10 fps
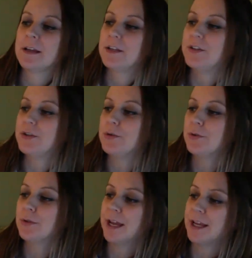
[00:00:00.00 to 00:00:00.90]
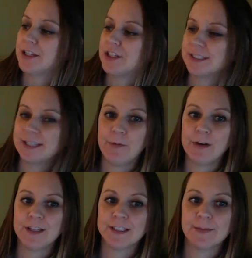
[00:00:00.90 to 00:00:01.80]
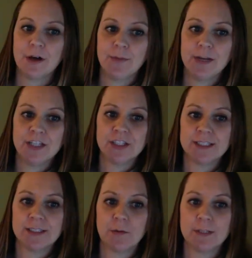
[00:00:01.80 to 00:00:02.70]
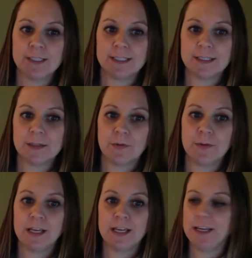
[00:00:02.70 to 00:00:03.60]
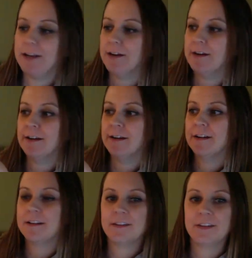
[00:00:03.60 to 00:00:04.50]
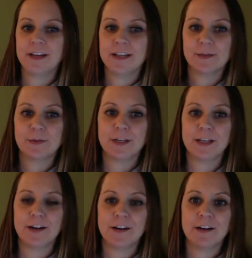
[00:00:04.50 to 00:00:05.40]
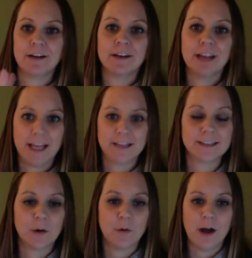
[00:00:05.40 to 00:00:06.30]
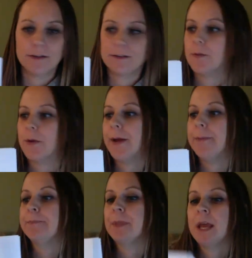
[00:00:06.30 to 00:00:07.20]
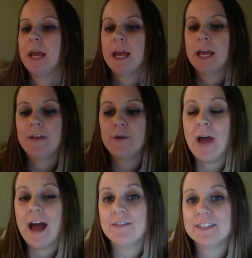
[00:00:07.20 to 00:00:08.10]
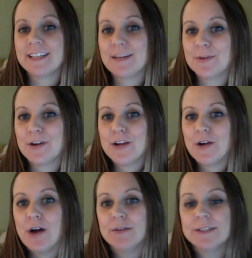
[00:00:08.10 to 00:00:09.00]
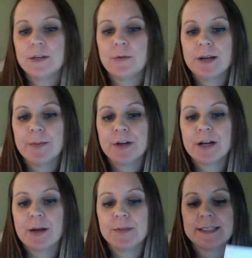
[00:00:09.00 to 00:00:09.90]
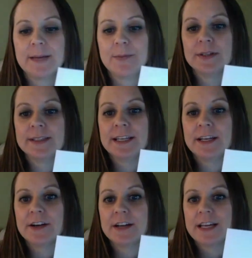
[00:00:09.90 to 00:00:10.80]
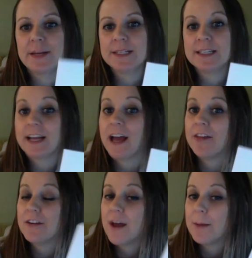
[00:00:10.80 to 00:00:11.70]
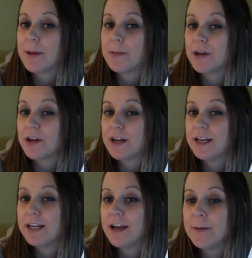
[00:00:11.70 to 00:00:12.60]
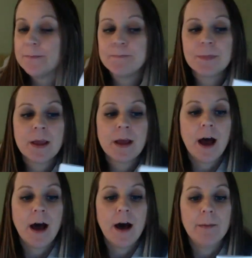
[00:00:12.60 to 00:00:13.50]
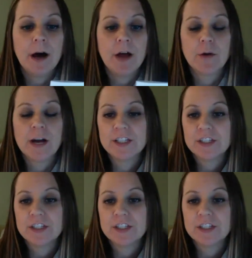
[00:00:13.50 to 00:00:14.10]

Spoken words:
do like just on one of the small pages. So one system will be here and the next one here and so on, okay? If you have a stapler at your house and you want to put a couple staples in here to keep it together, that might be a good idea. Otherwise,